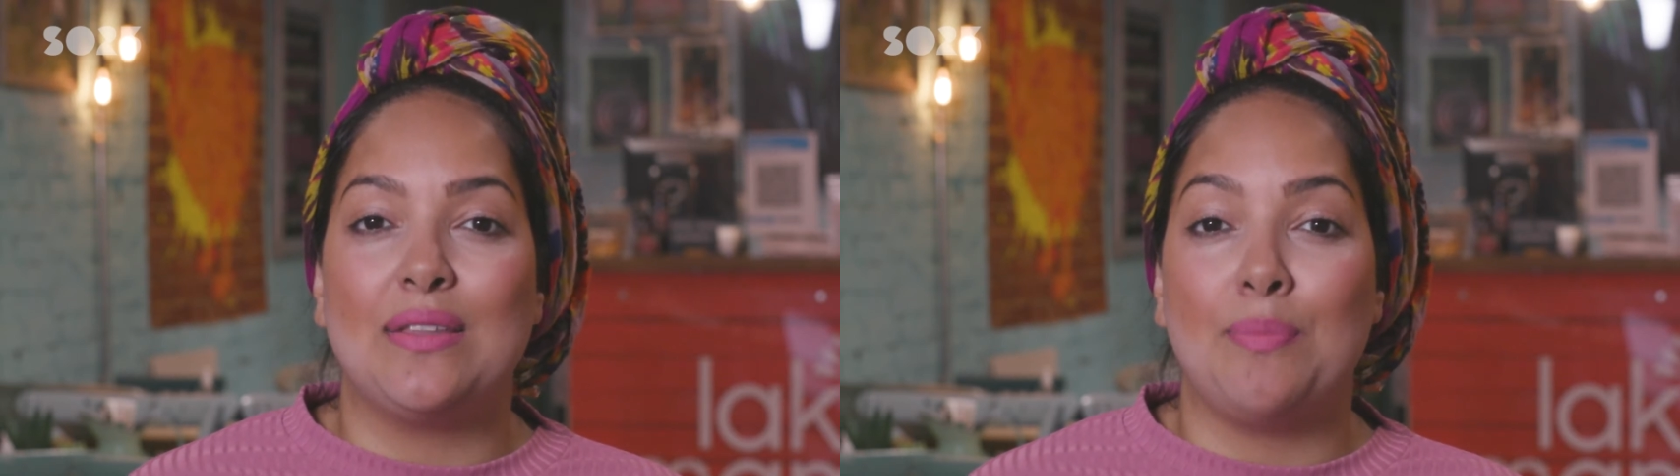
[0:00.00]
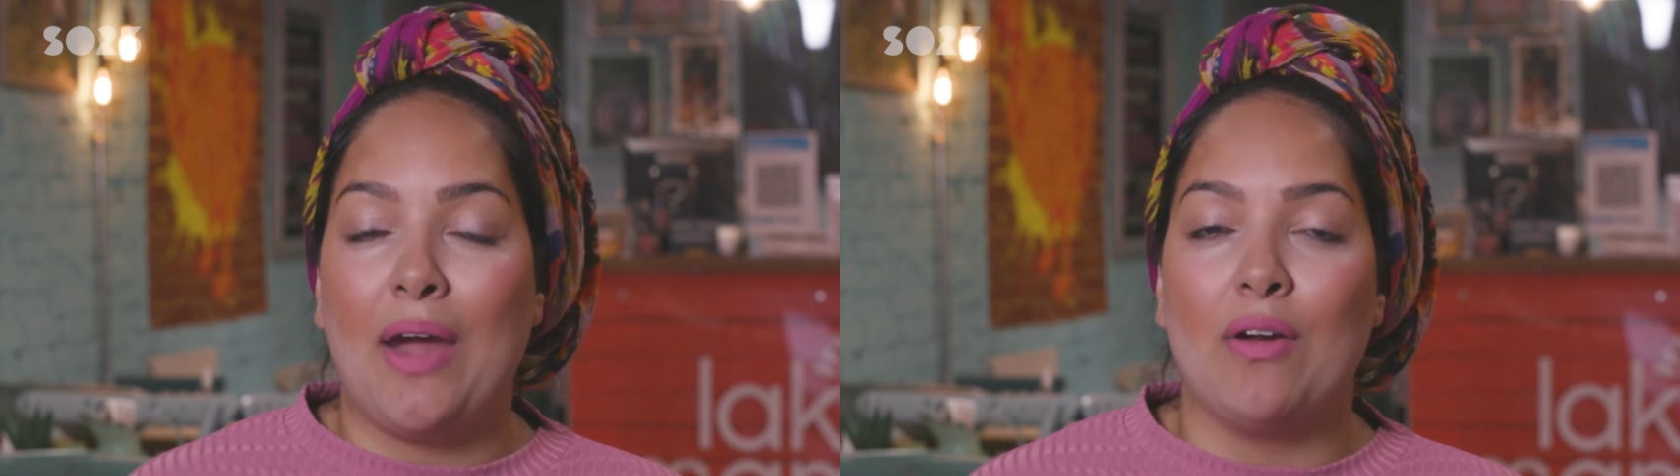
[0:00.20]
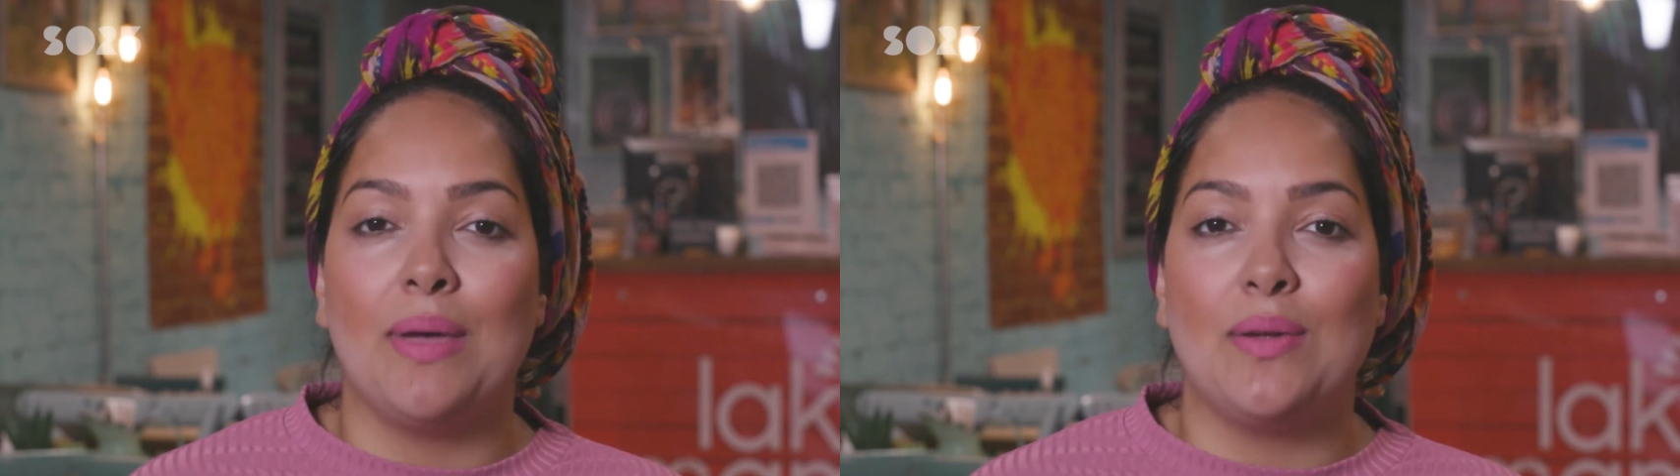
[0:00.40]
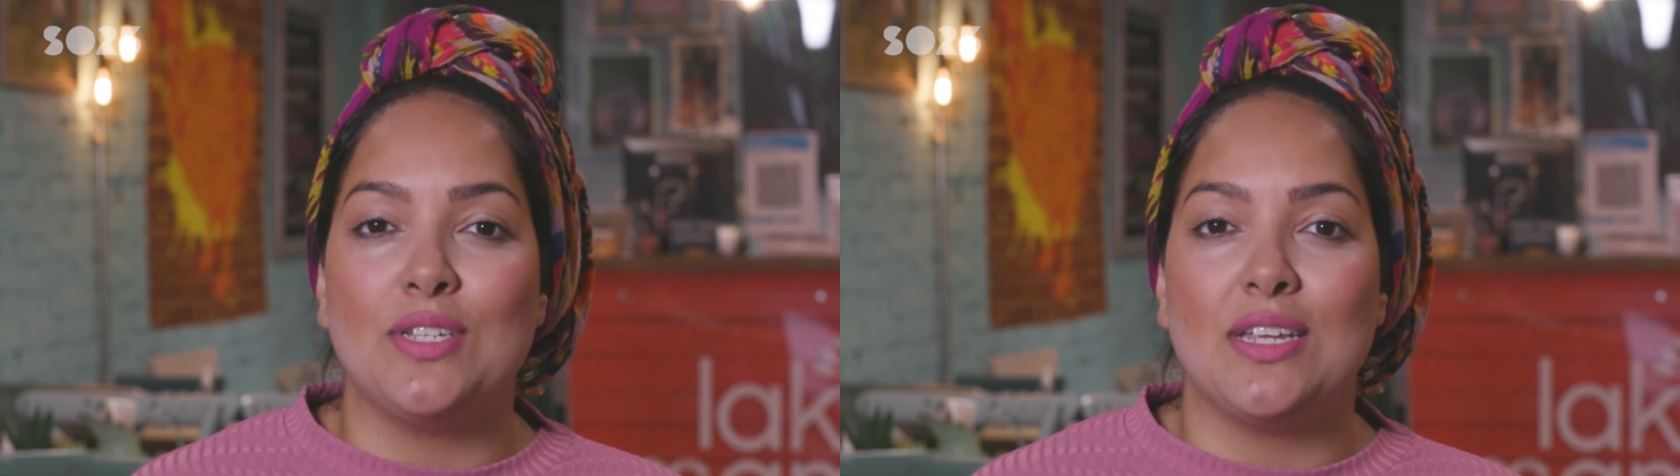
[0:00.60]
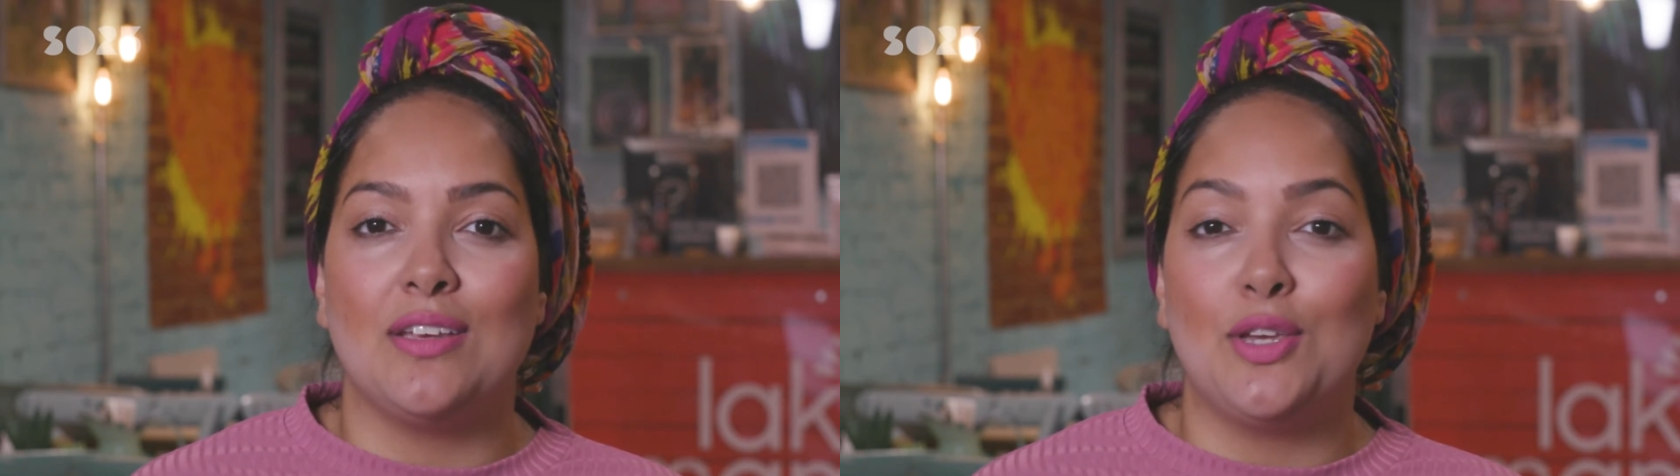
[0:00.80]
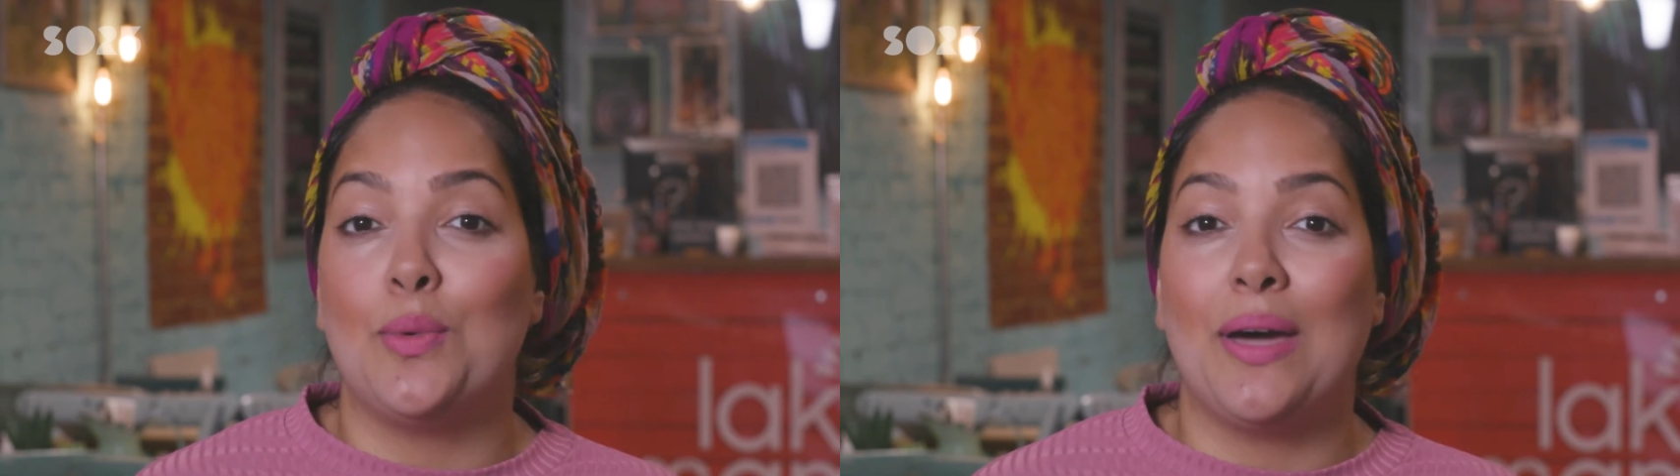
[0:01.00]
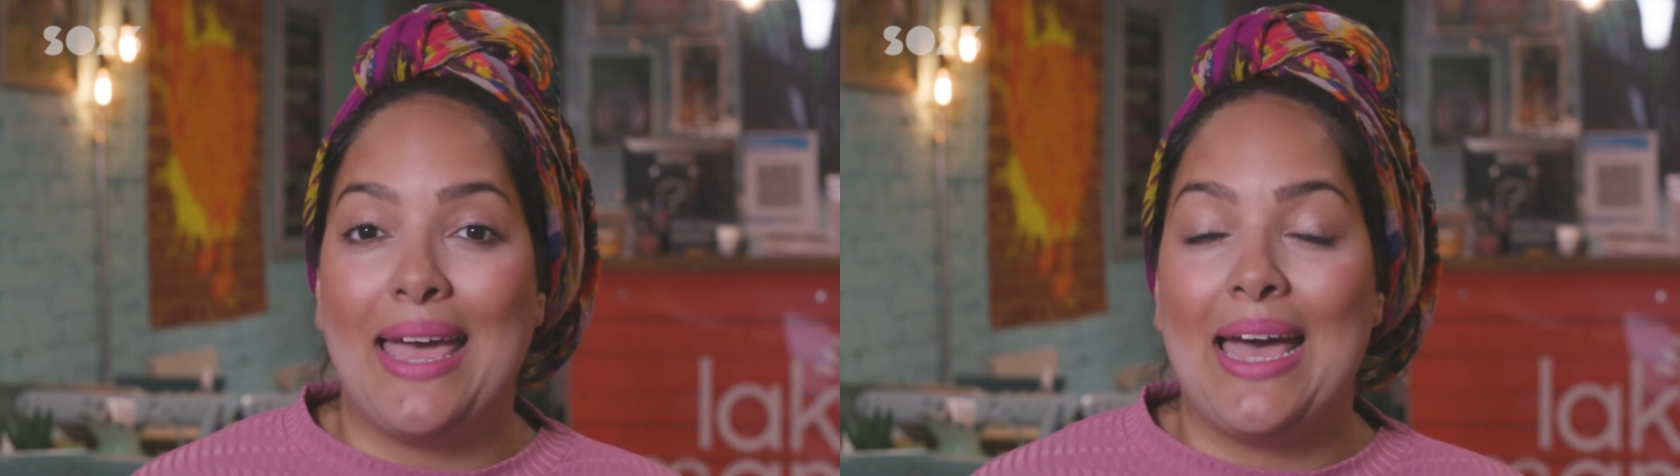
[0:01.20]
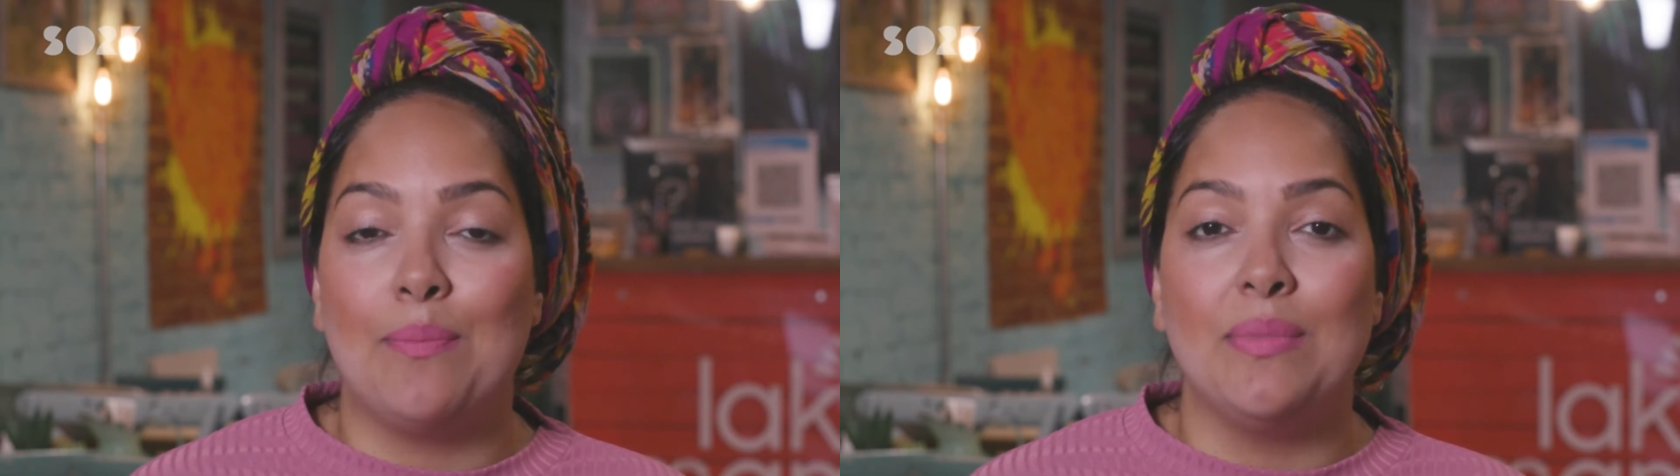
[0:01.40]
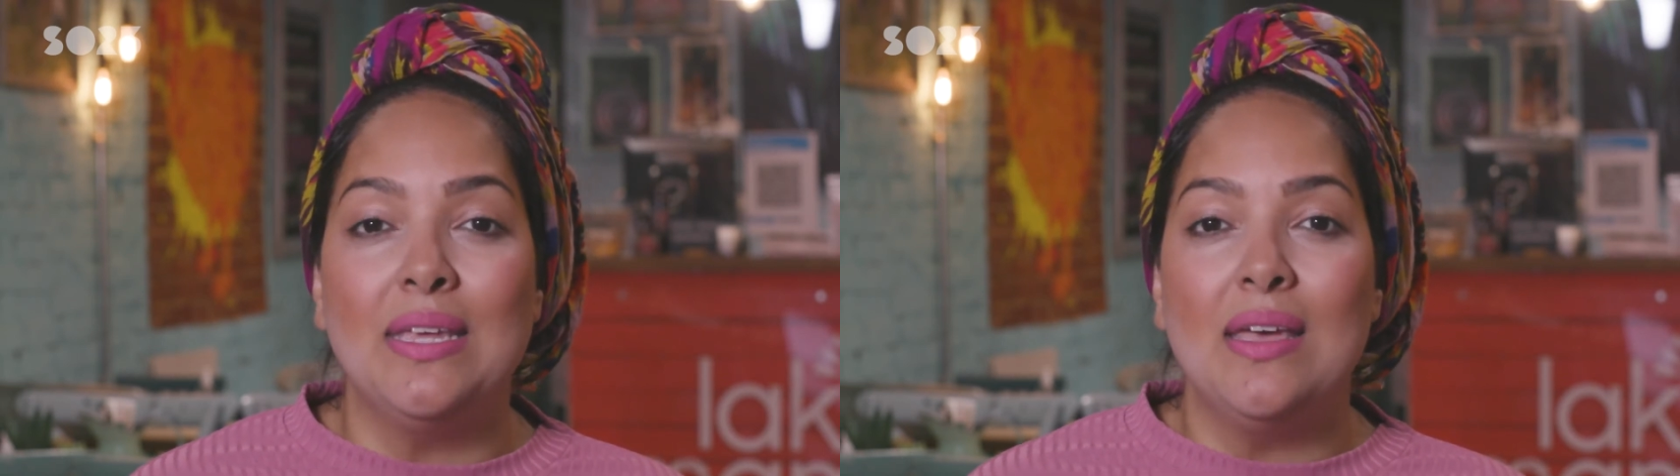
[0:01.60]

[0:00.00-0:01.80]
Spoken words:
paramount to who I am.